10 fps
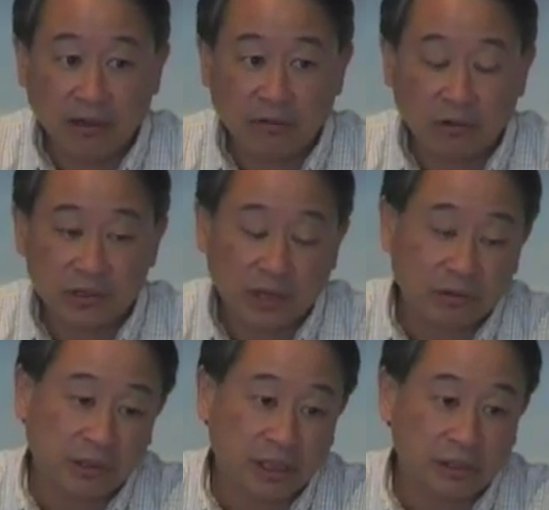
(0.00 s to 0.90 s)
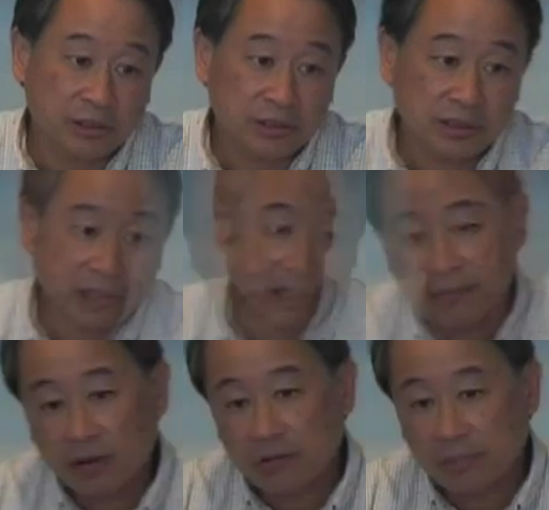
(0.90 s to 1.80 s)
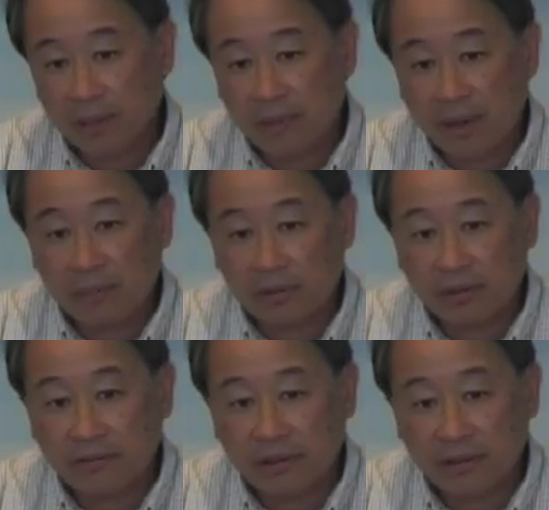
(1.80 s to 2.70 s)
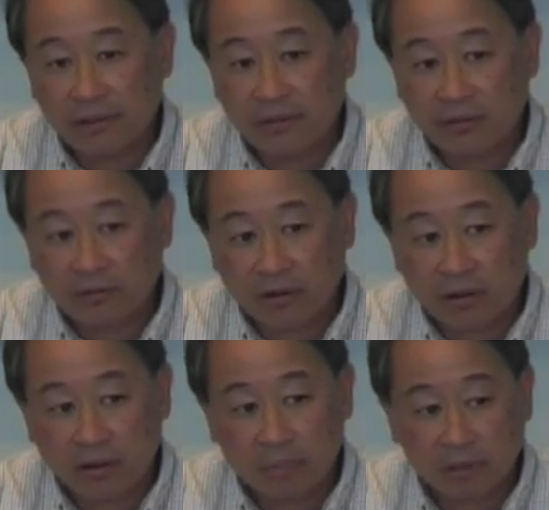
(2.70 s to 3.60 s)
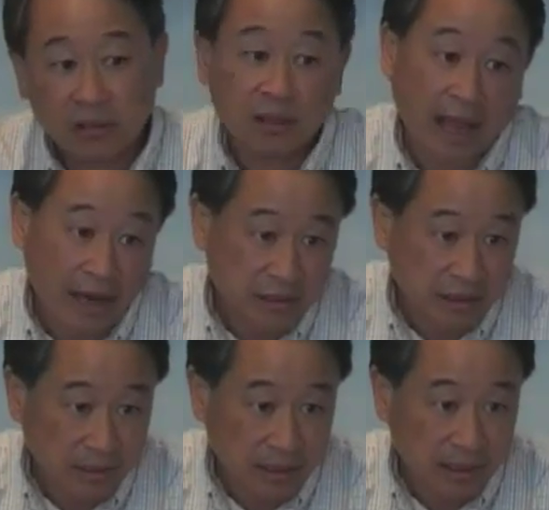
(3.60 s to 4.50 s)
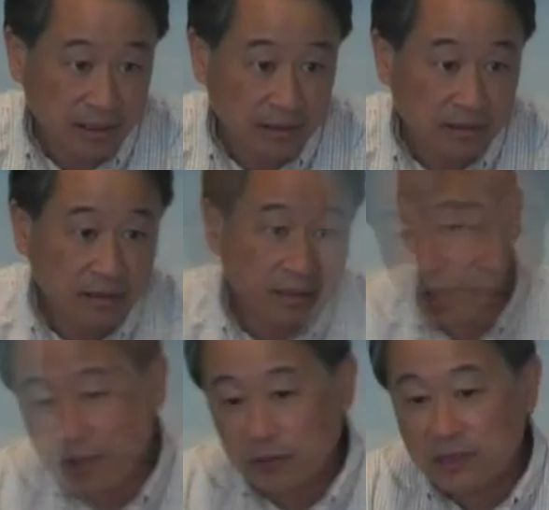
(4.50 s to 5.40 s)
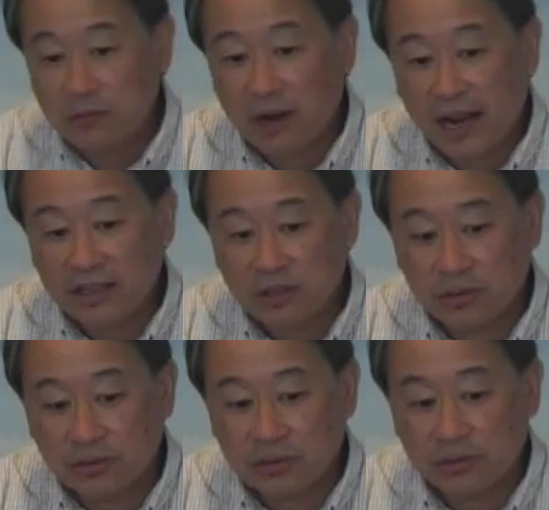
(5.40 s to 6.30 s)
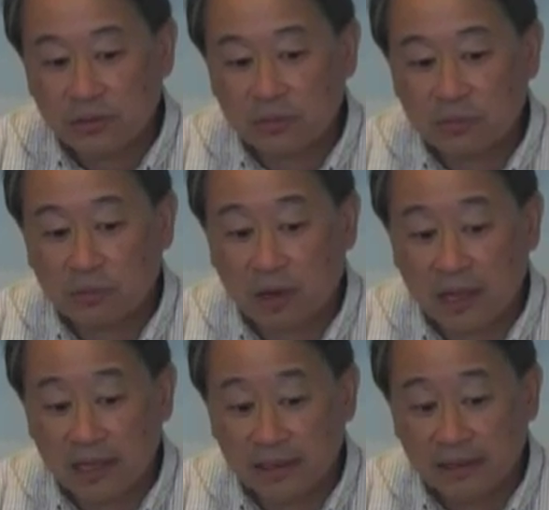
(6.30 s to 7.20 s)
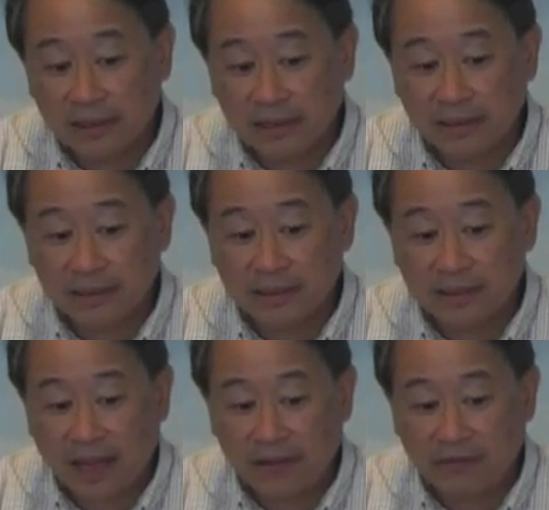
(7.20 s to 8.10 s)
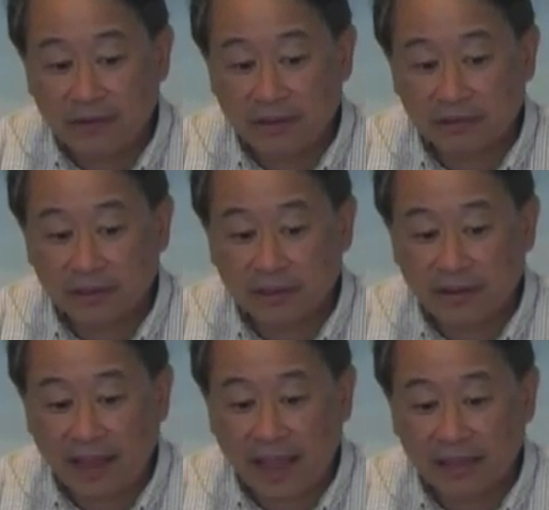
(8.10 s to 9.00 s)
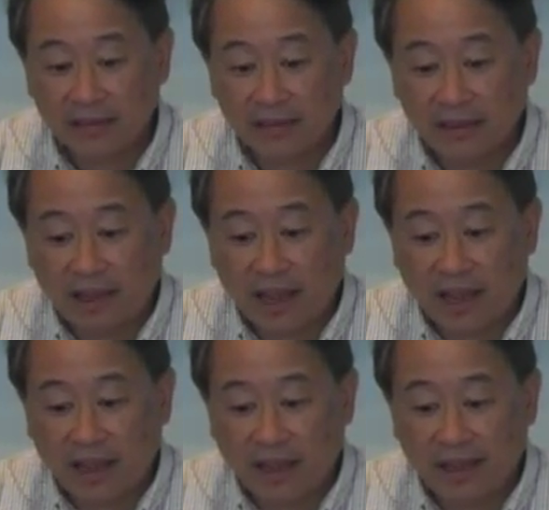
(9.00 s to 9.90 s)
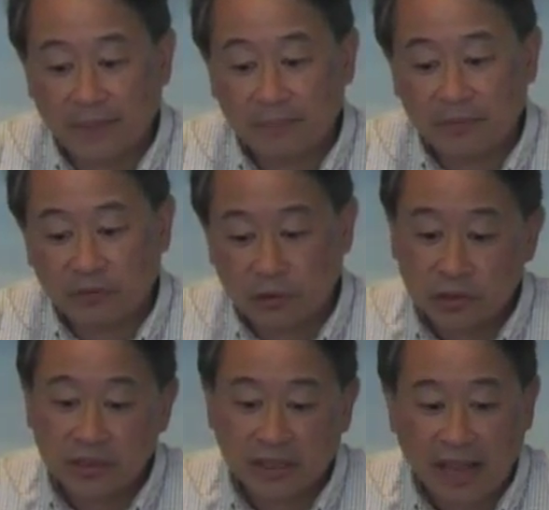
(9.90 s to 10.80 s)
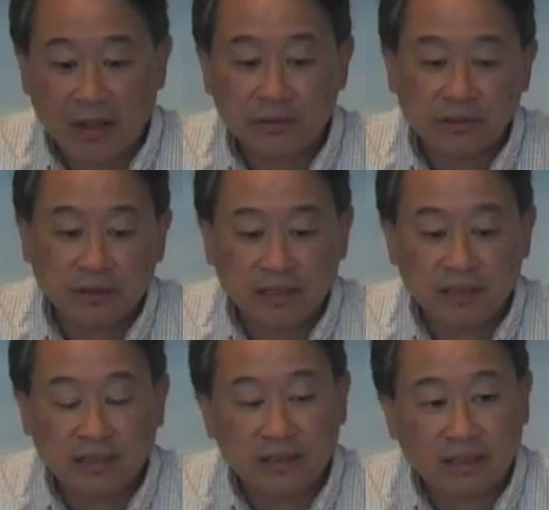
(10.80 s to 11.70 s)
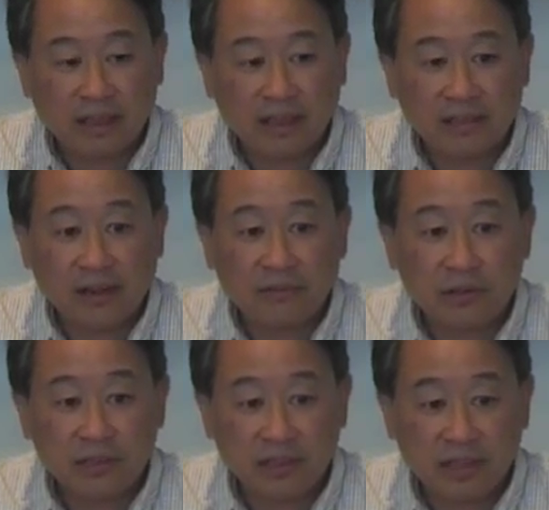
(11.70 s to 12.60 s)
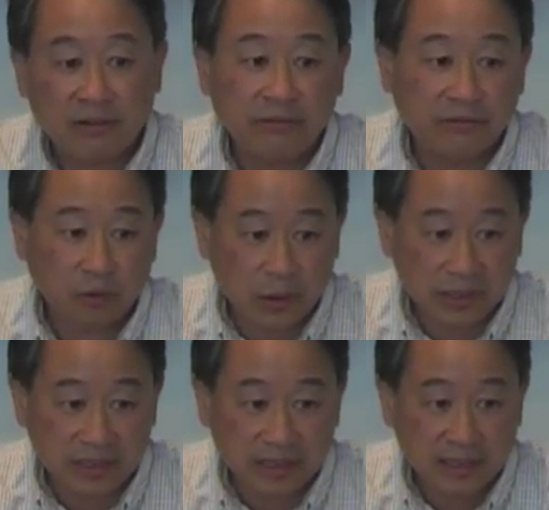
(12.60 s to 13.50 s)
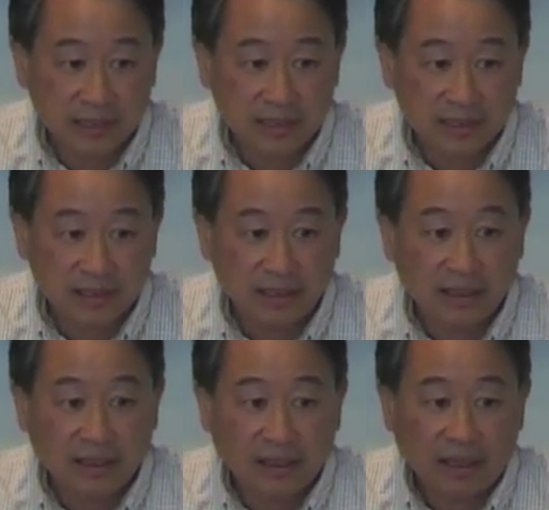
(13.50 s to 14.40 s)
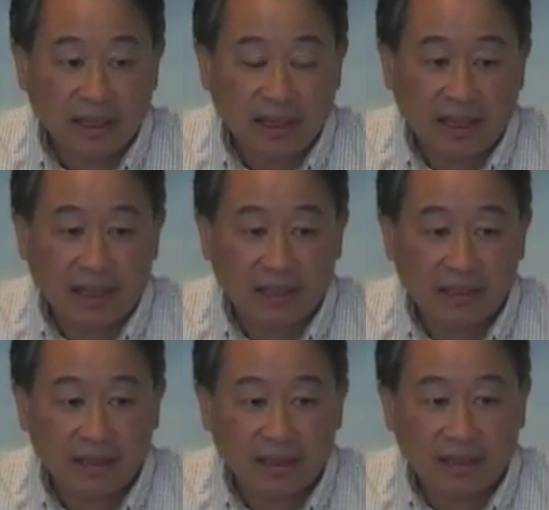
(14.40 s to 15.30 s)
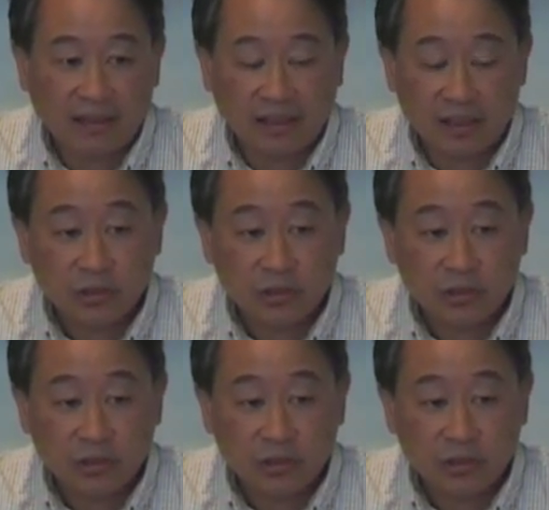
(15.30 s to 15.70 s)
for several years. I've also been a member of the Silvar Political Action Committee. Uh, the reason why I chose to run is I felt that um, first the council needed a, a diversity of voices in uh, the